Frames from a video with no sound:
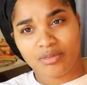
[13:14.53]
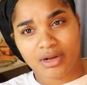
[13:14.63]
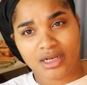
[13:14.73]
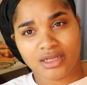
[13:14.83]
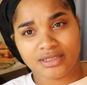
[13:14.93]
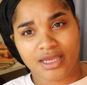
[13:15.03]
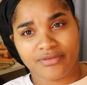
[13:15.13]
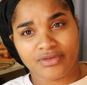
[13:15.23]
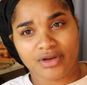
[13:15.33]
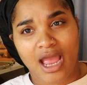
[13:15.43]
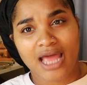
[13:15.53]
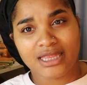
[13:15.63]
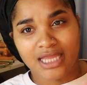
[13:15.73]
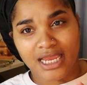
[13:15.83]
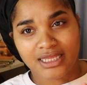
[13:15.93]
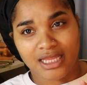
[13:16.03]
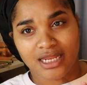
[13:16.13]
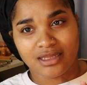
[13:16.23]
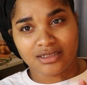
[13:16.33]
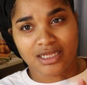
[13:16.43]
how bright it is after. I like that
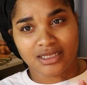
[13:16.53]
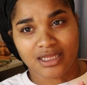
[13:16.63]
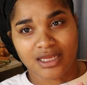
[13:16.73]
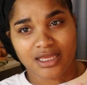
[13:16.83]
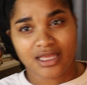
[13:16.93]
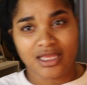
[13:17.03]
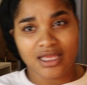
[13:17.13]
it looks like that.